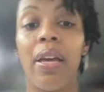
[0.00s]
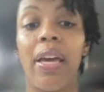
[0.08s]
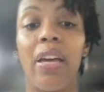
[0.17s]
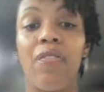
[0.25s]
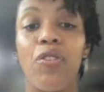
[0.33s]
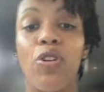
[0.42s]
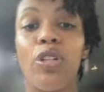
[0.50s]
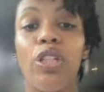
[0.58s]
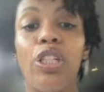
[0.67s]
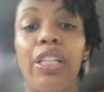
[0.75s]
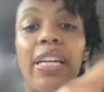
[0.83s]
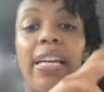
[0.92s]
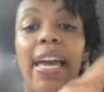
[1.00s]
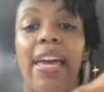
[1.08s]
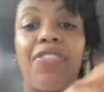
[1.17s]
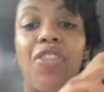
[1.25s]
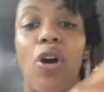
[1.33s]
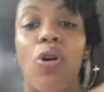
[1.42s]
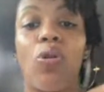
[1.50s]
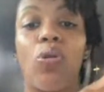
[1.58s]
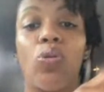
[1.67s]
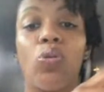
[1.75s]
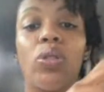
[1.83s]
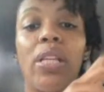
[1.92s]
If you're looking at
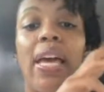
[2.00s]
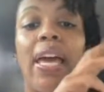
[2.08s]
those